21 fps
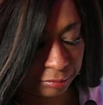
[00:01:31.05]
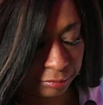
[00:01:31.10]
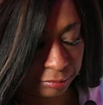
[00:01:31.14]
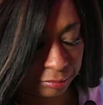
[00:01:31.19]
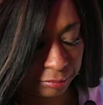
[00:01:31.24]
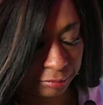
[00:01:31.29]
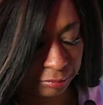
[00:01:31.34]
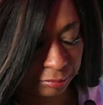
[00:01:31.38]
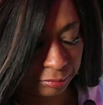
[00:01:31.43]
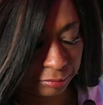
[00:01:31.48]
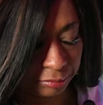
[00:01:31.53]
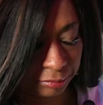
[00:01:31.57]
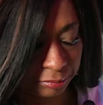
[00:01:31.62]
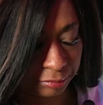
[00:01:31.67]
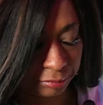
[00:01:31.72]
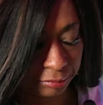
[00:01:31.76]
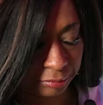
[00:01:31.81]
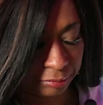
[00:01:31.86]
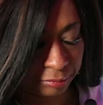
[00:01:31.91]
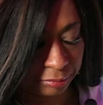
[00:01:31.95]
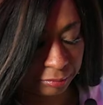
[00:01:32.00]

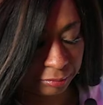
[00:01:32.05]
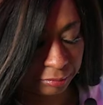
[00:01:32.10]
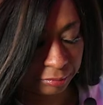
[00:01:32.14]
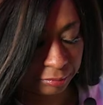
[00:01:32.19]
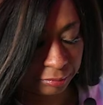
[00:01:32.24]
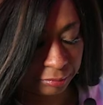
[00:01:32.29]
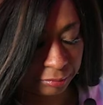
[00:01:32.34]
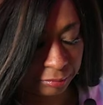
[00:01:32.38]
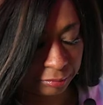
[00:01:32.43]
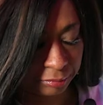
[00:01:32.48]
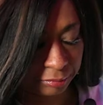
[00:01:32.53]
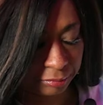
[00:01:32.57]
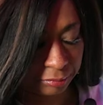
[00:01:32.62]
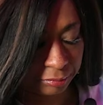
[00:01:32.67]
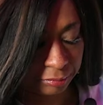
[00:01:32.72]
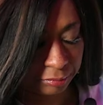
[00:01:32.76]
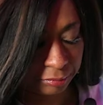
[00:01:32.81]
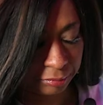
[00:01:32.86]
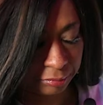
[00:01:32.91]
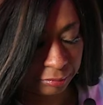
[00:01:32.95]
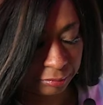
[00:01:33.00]

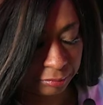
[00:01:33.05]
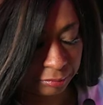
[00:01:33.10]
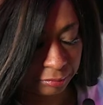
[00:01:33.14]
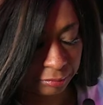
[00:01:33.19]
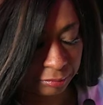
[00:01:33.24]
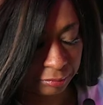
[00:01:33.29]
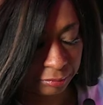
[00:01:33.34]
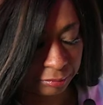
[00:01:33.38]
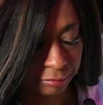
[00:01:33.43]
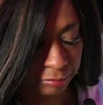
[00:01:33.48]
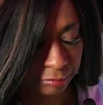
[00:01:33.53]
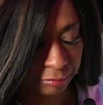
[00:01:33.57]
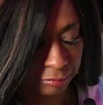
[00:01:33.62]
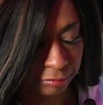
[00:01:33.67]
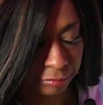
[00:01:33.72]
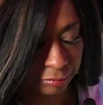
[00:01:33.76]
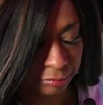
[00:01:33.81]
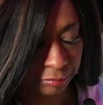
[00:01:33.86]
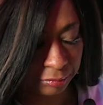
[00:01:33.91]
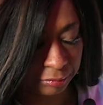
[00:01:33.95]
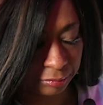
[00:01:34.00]

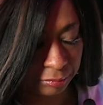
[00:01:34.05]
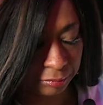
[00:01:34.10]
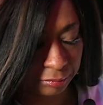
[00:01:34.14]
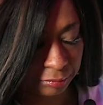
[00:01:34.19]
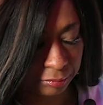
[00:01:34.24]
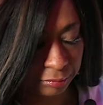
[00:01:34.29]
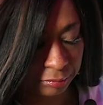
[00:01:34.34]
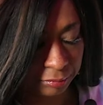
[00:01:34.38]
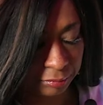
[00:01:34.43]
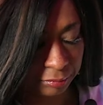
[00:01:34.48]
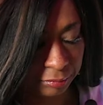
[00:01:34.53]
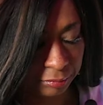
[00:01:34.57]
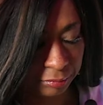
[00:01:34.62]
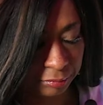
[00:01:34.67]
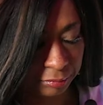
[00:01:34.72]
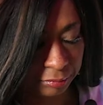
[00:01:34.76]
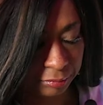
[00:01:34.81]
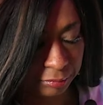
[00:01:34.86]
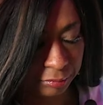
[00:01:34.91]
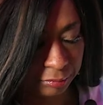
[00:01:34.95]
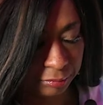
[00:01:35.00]

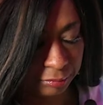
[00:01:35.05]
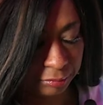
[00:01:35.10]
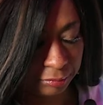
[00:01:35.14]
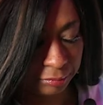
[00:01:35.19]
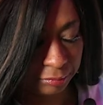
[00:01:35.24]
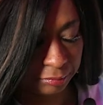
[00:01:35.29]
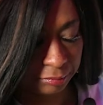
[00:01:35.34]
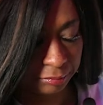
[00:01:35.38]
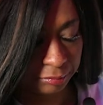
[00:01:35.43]
This person isn't speaking.